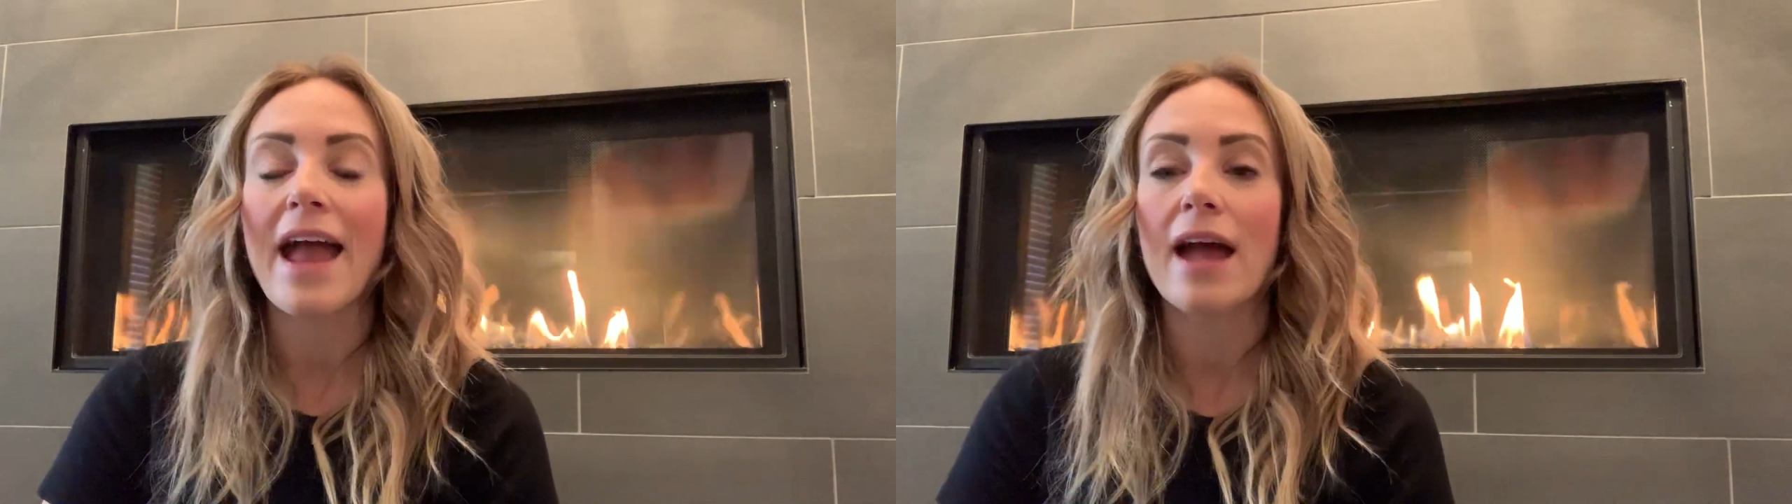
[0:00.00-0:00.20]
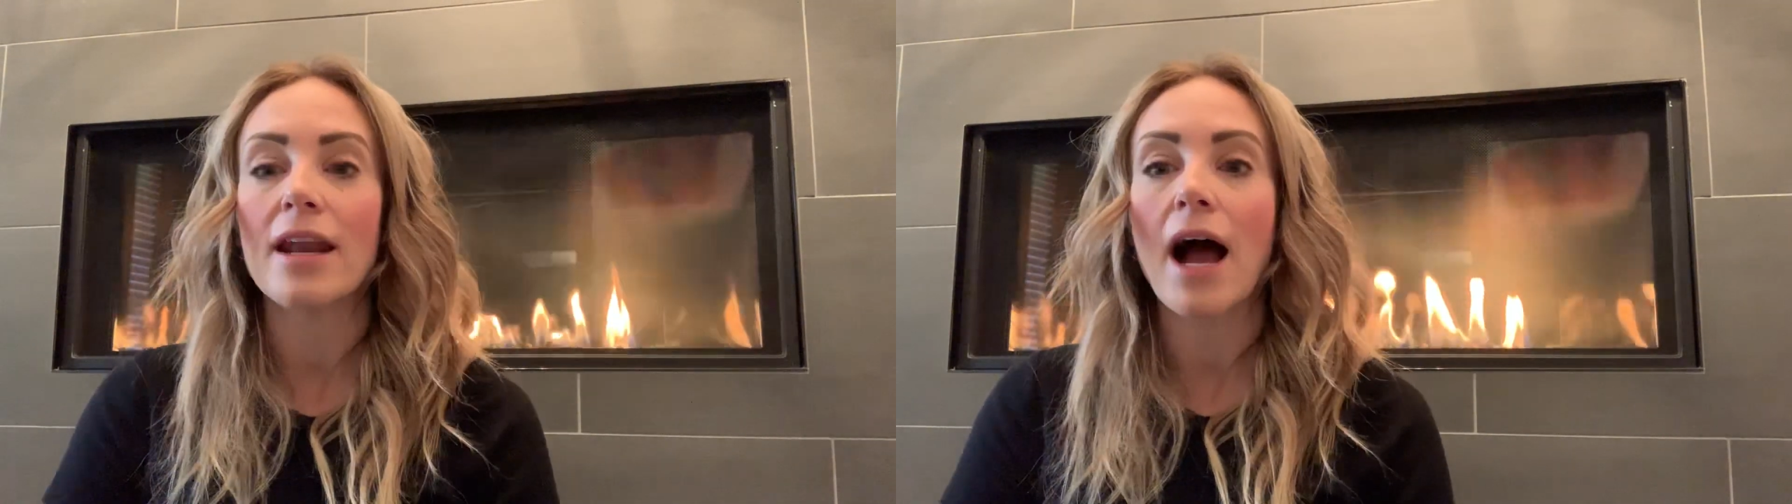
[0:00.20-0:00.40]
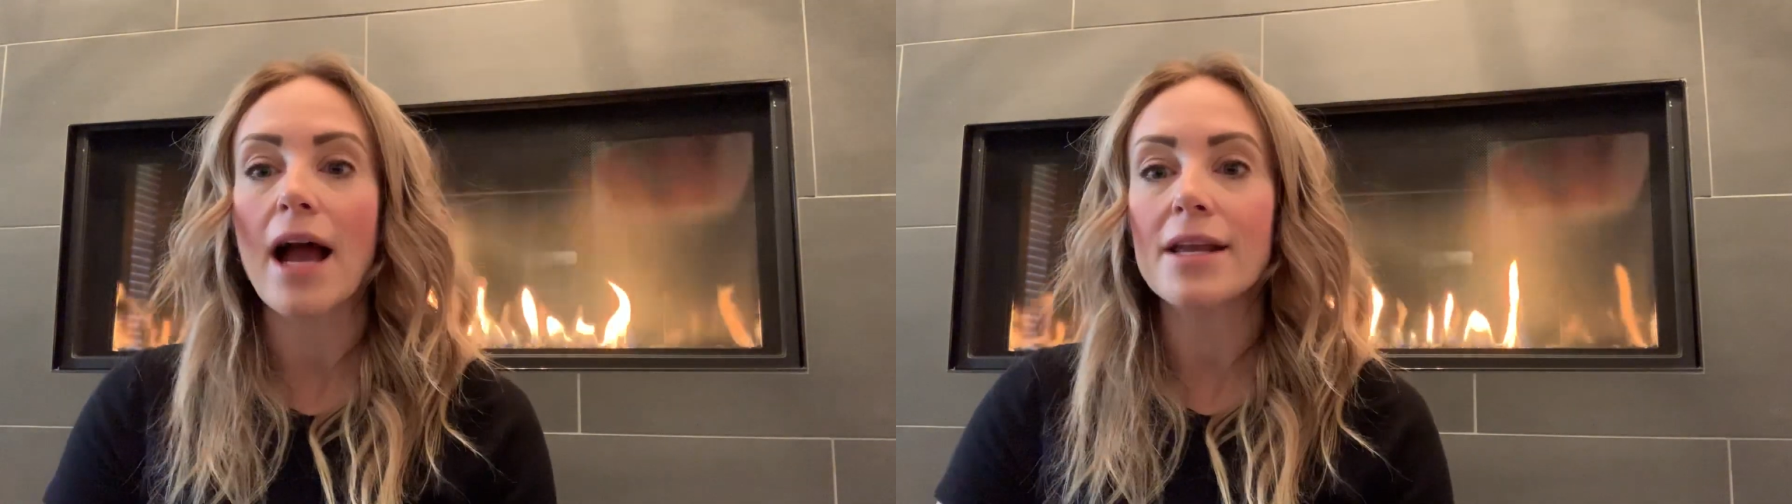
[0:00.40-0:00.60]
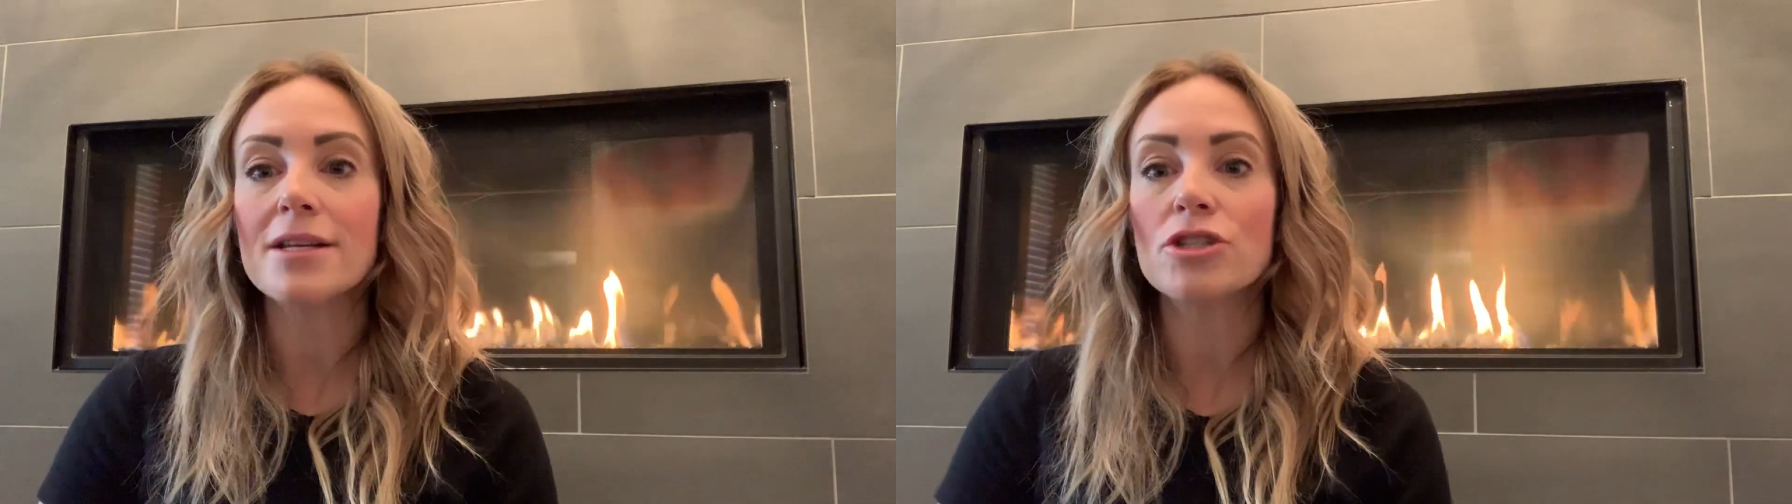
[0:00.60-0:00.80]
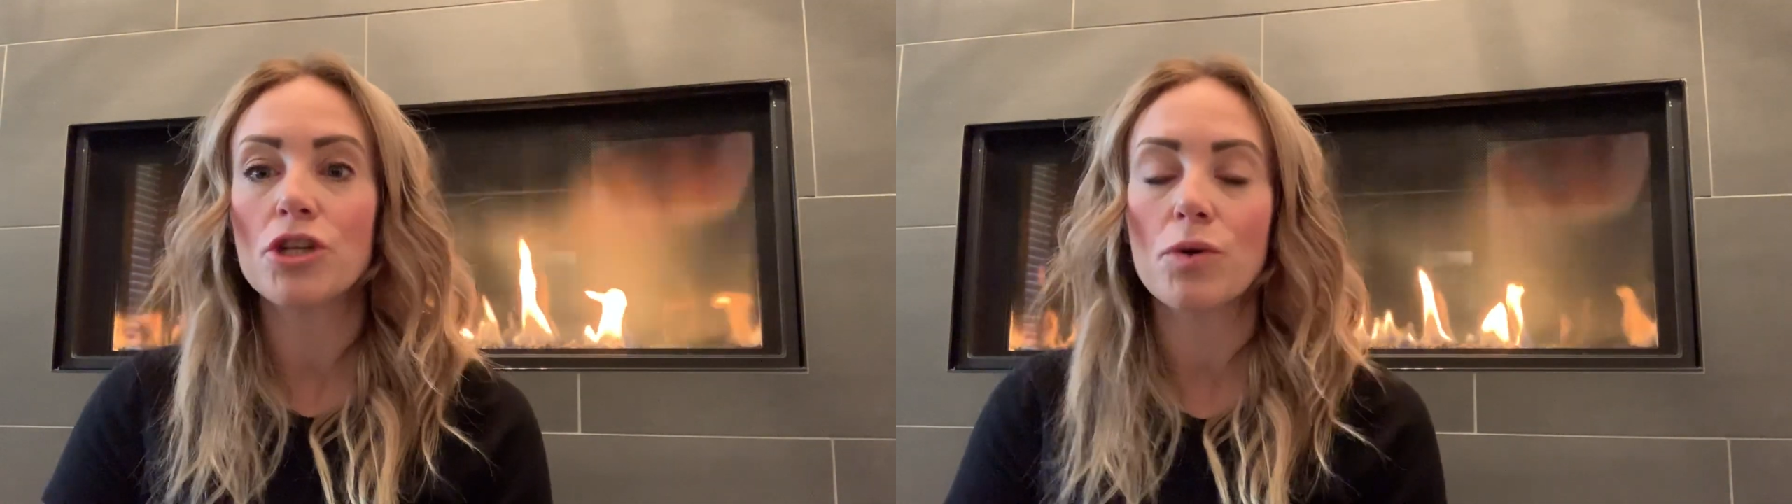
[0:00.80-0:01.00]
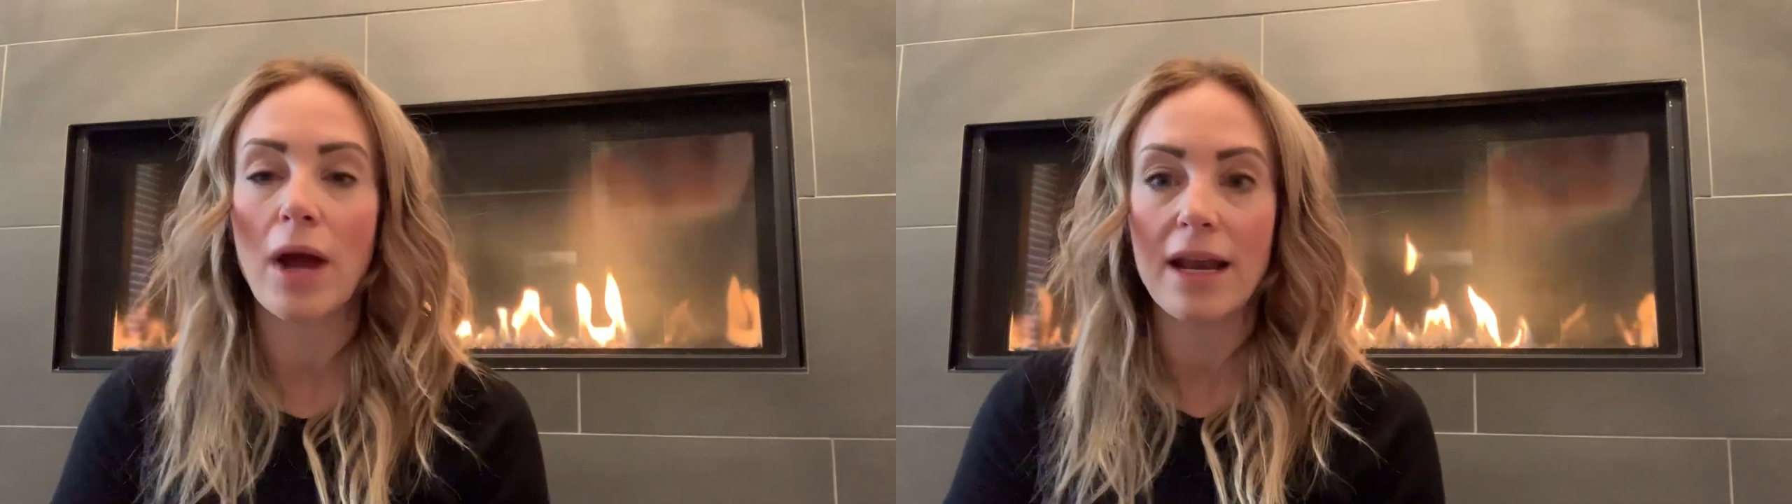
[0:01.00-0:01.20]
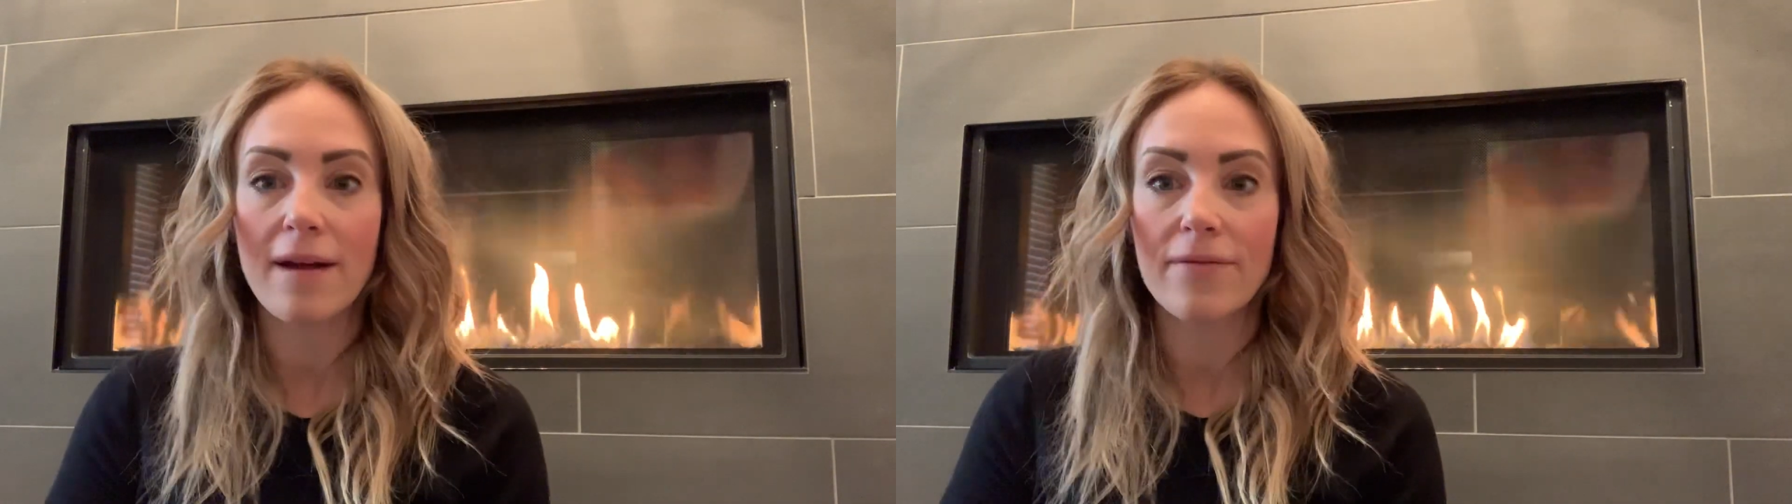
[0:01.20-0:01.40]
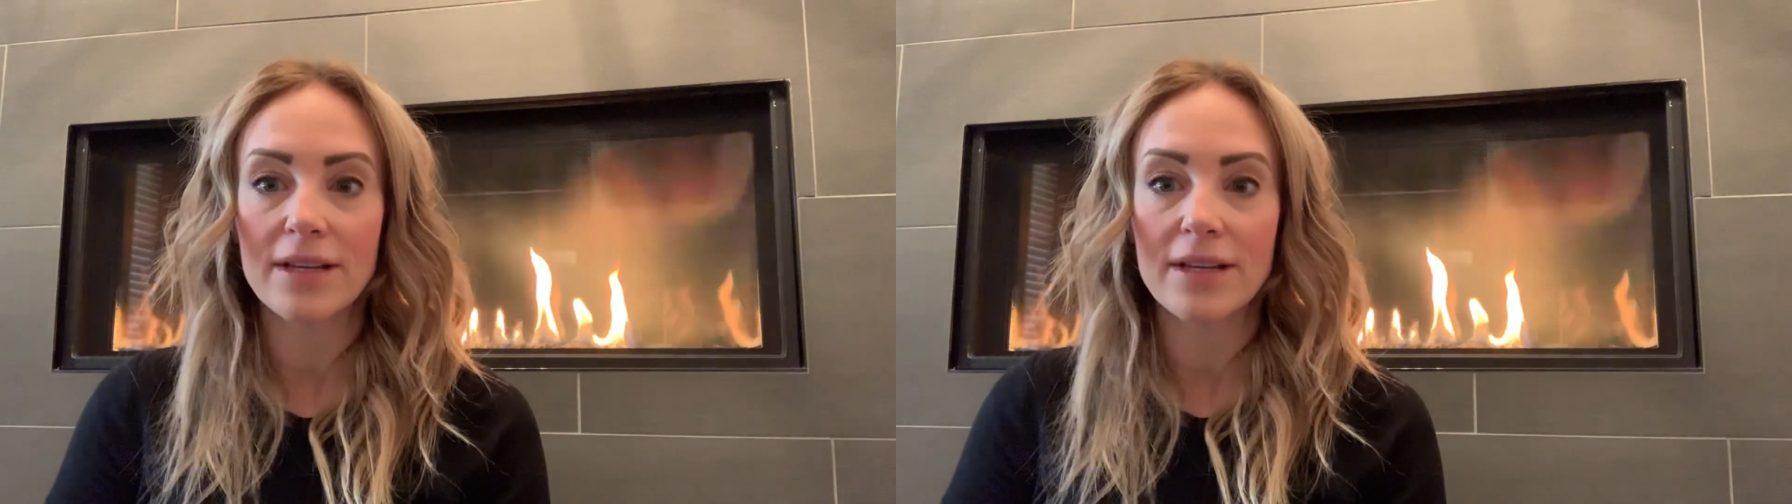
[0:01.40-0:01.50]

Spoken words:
And I didn't do any